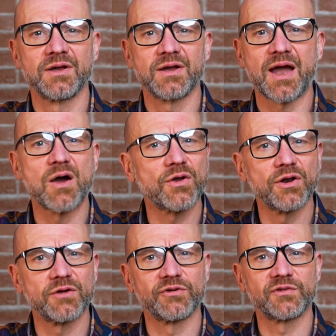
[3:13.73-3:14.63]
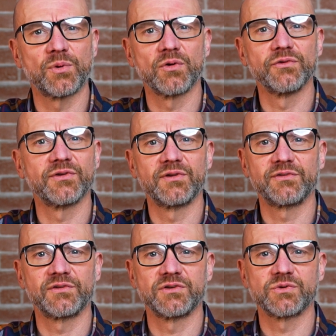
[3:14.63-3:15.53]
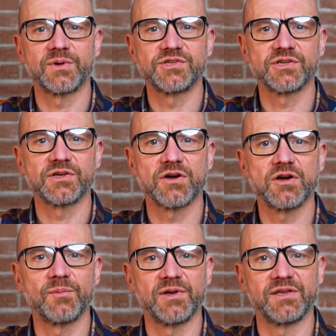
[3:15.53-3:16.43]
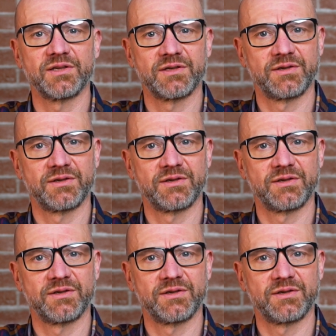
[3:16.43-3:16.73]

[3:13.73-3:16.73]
How can I respond to this situation calmly?